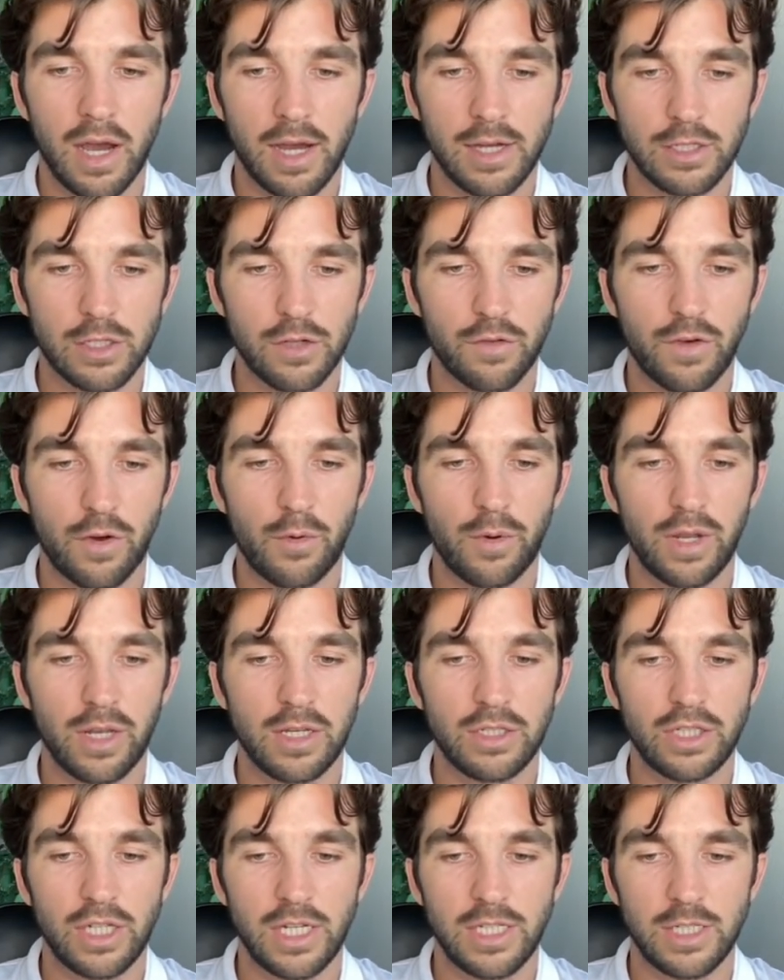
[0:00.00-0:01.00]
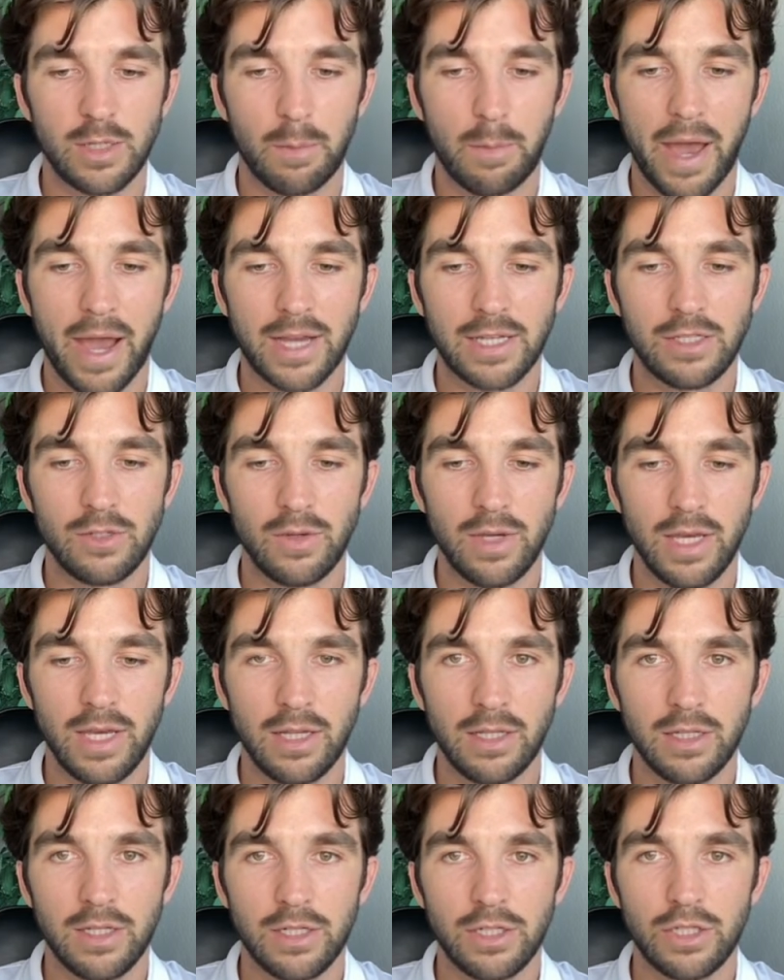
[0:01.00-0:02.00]
So if I wanted to change it back to
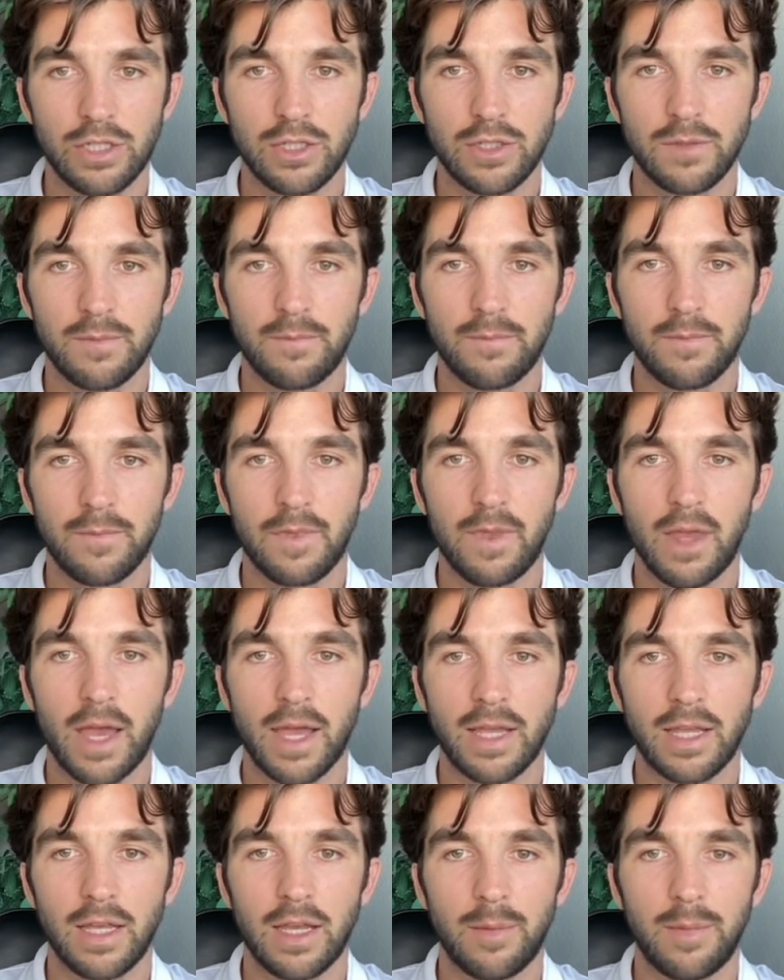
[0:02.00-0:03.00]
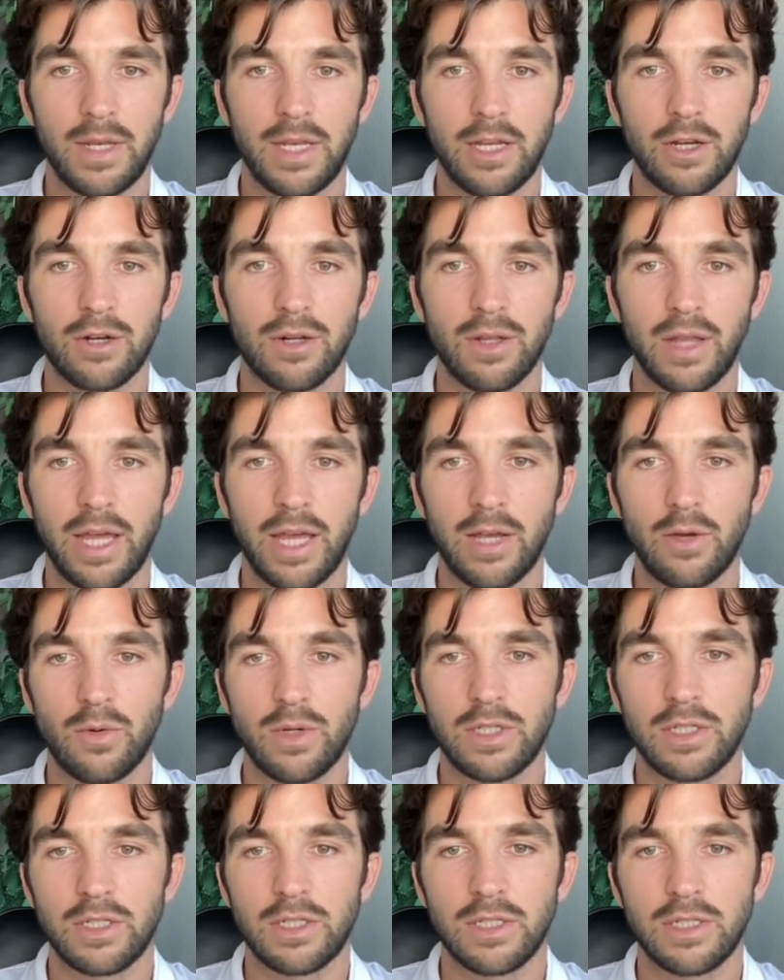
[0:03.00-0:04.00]
English, I can come in here to
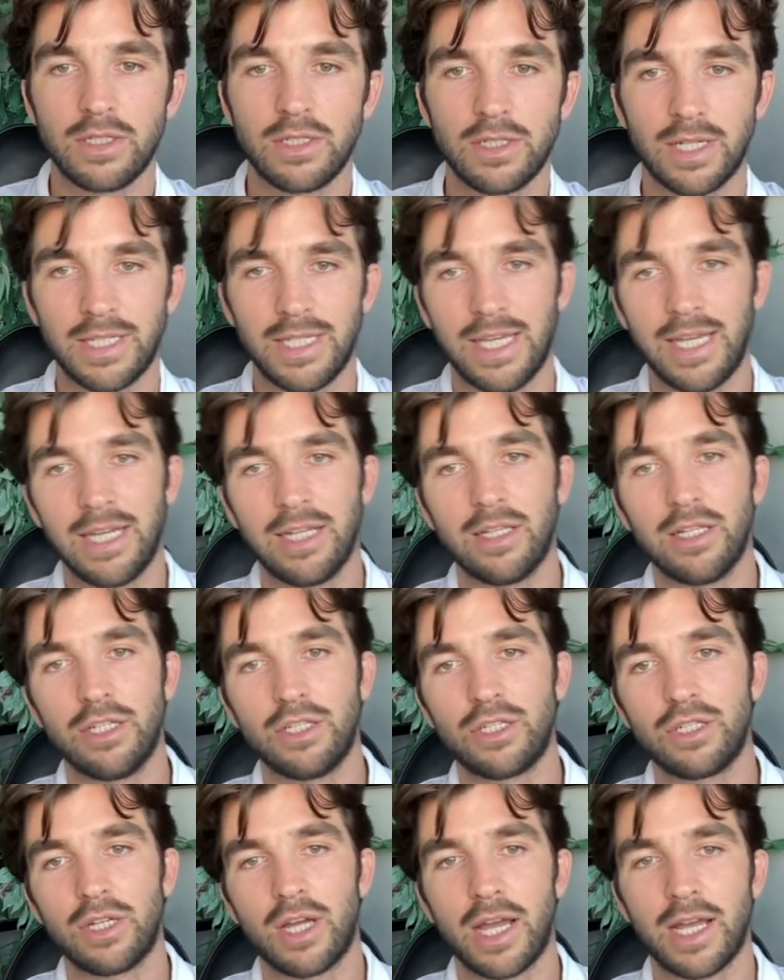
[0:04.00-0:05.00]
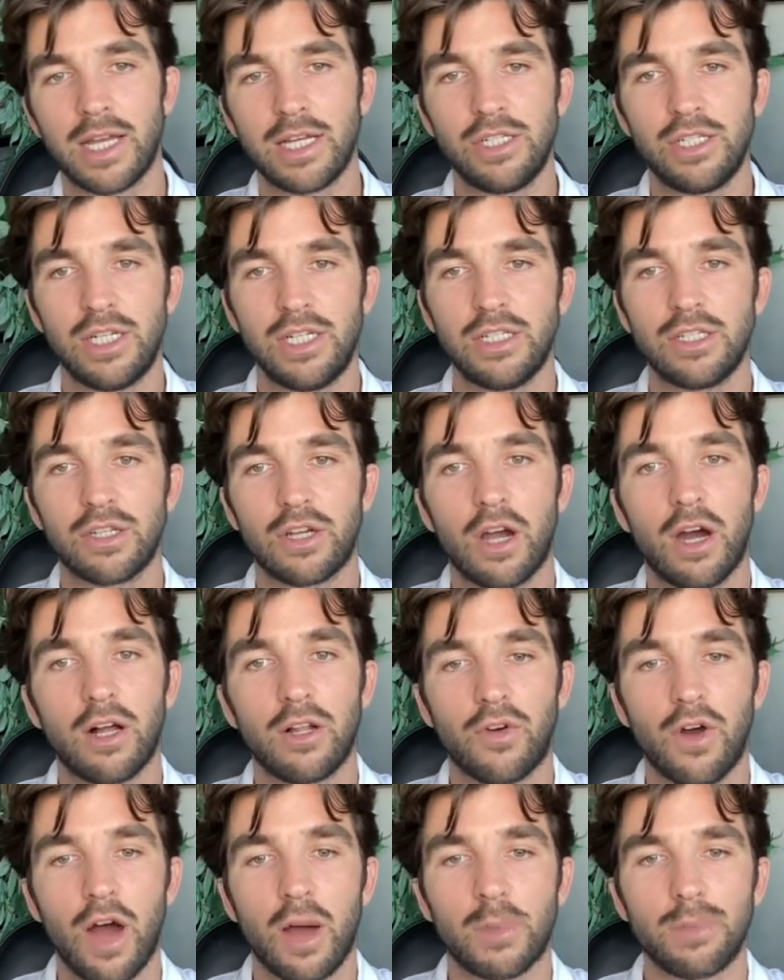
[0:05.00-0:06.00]
language, select English. I can change the
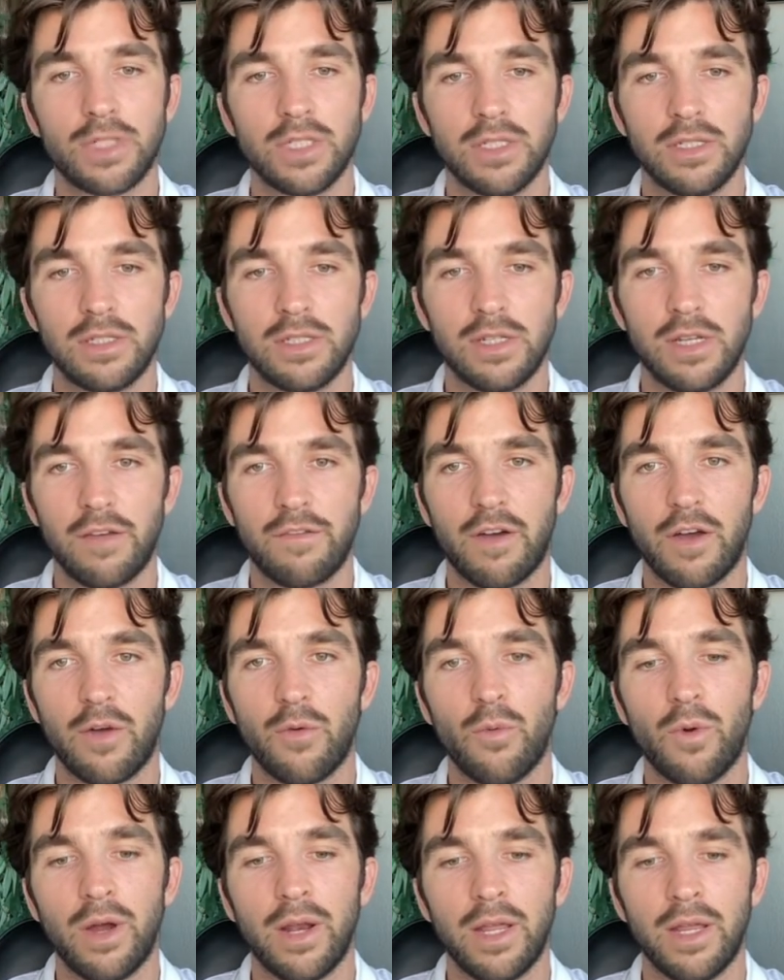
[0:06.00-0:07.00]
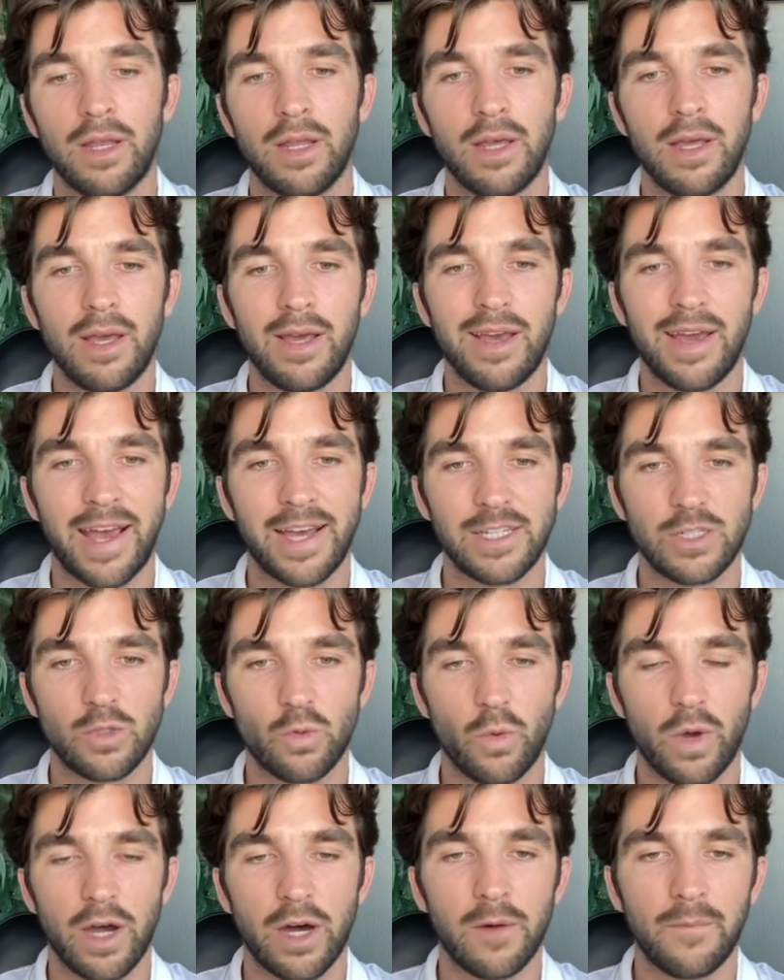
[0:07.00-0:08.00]
color options if I wanted as
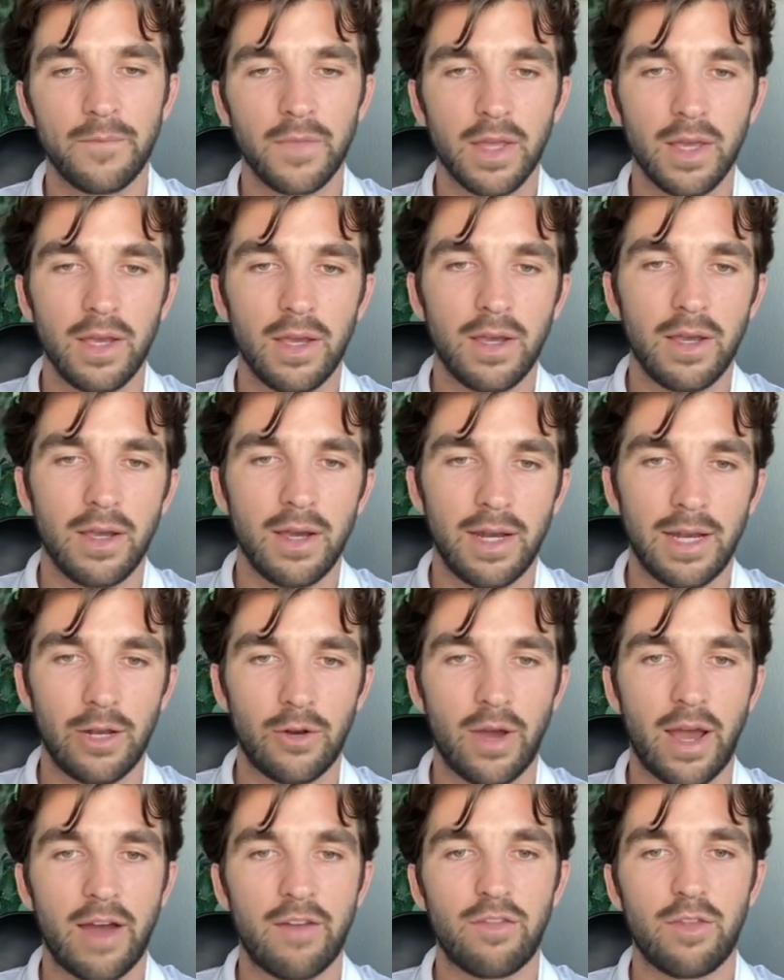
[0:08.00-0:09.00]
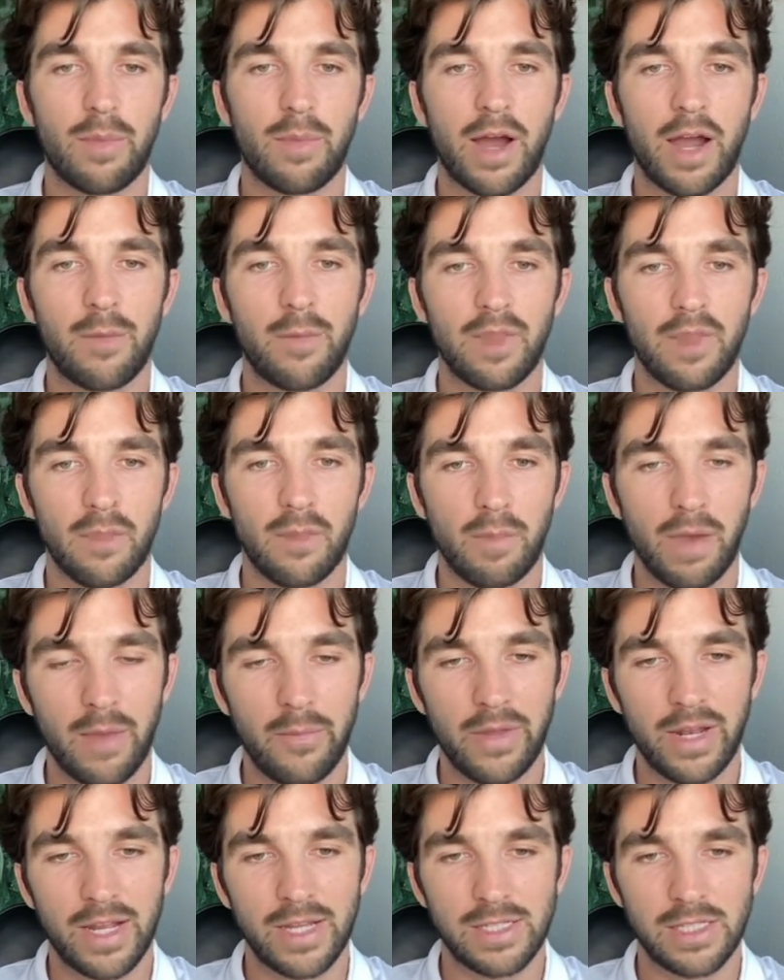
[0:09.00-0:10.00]
well. And it'll have the buyer monthly
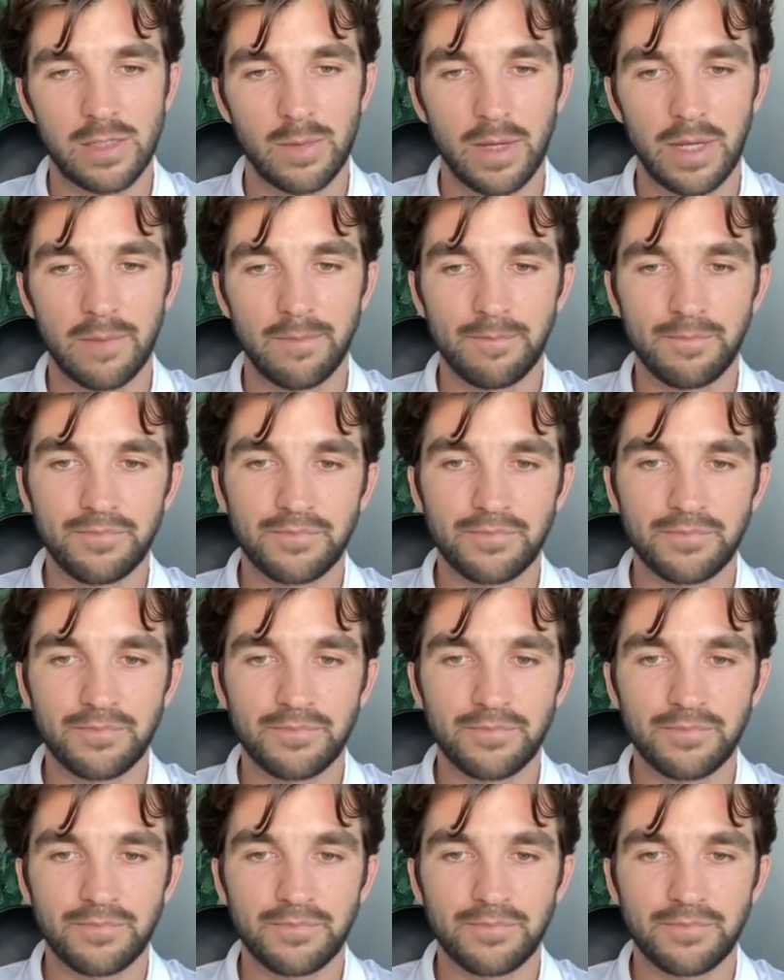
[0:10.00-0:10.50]
payment estimate